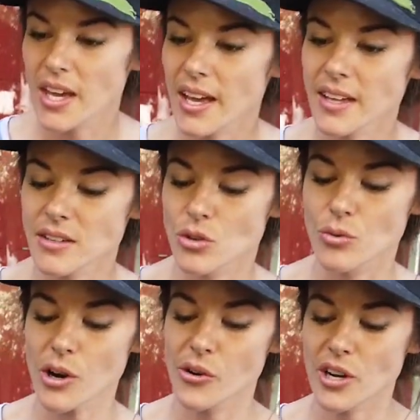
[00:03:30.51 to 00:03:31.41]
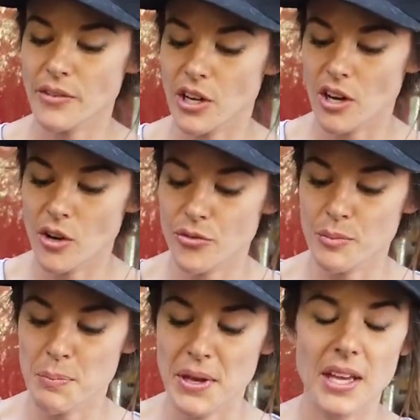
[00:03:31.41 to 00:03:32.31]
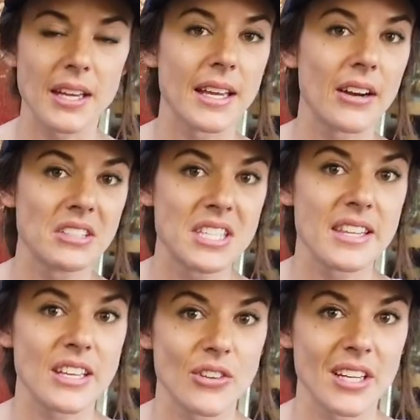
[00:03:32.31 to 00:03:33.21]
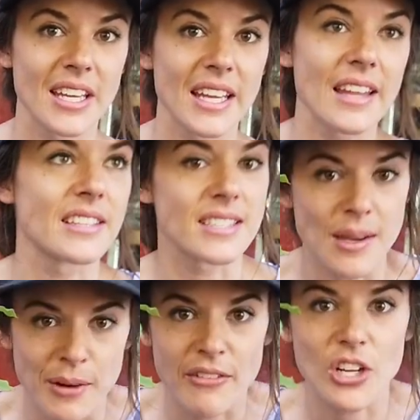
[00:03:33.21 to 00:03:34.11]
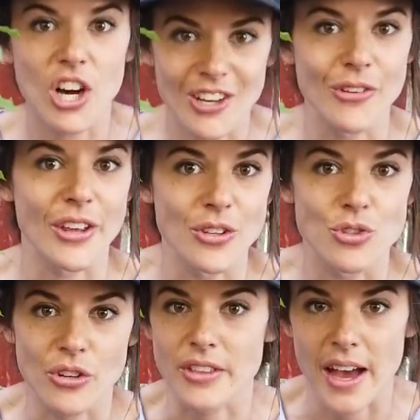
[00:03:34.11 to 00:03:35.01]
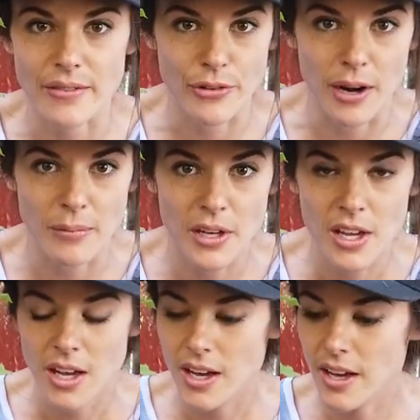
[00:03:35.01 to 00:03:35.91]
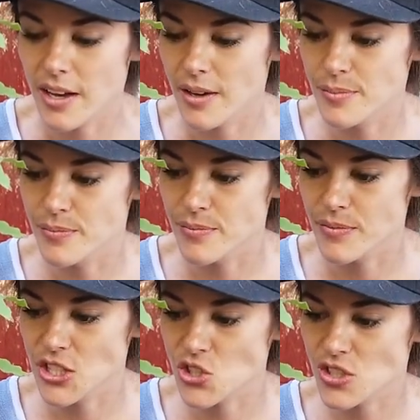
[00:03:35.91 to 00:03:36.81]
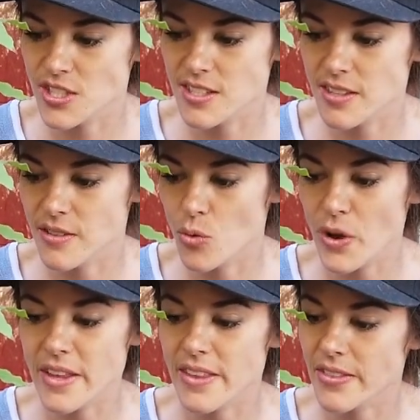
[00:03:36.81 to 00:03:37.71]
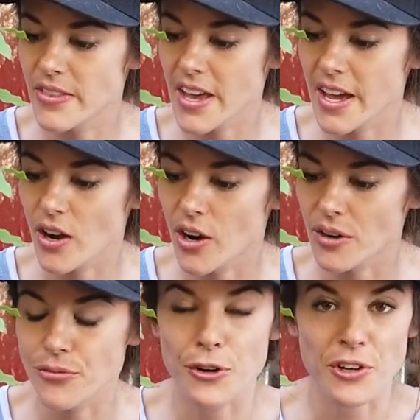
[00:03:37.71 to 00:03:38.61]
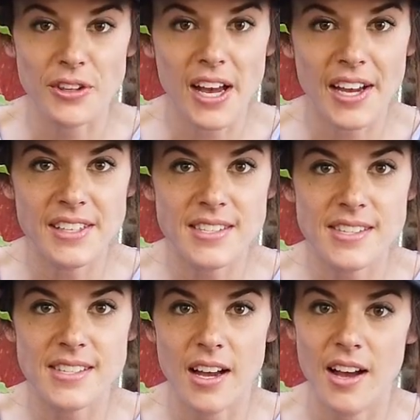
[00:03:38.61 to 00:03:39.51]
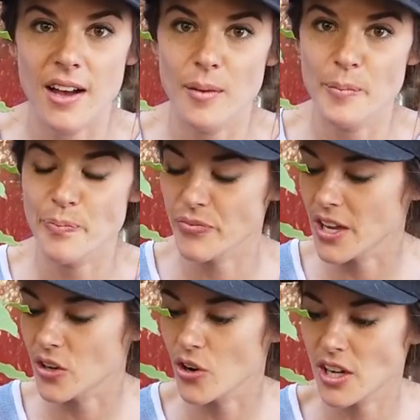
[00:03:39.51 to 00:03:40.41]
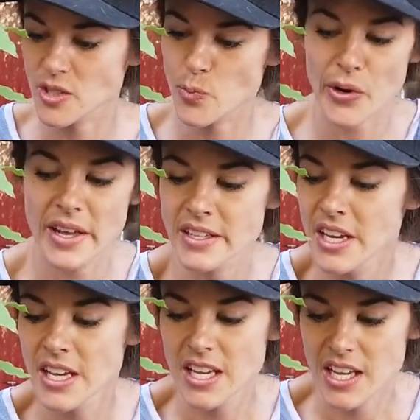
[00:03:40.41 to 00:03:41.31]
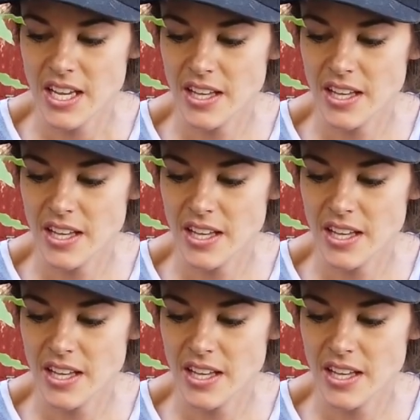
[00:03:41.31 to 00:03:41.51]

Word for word: you can't grow an avocado from a pit and guarantee that you're going to get the same avocado that you took that from. It's just the way that they are fertilized and crossbred.